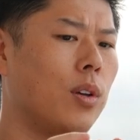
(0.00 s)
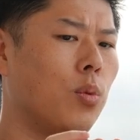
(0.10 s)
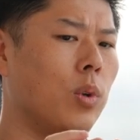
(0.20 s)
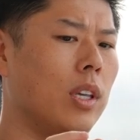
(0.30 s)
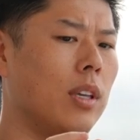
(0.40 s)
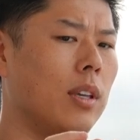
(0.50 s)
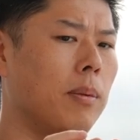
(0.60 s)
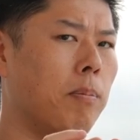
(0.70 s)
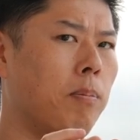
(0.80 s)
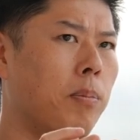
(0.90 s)

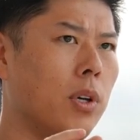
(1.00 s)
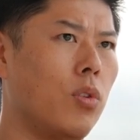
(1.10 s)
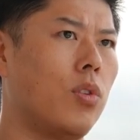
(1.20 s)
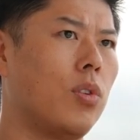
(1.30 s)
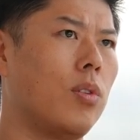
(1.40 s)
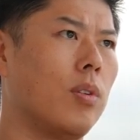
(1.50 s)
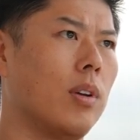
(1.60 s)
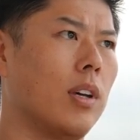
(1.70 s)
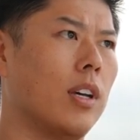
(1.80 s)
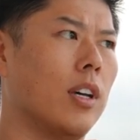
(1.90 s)
we built
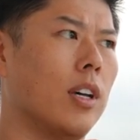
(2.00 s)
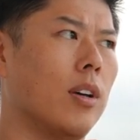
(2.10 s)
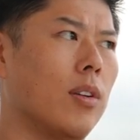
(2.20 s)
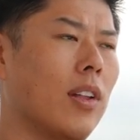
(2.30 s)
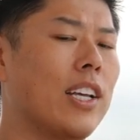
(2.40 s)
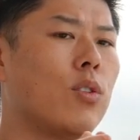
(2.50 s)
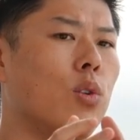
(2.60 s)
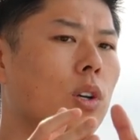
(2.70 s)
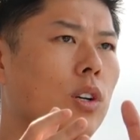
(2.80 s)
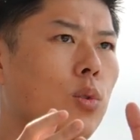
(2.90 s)

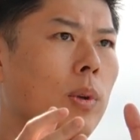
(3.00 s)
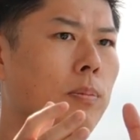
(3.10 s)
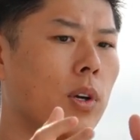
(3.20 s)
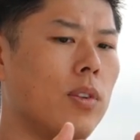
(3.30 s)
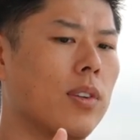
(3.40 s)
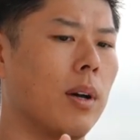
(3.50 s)
this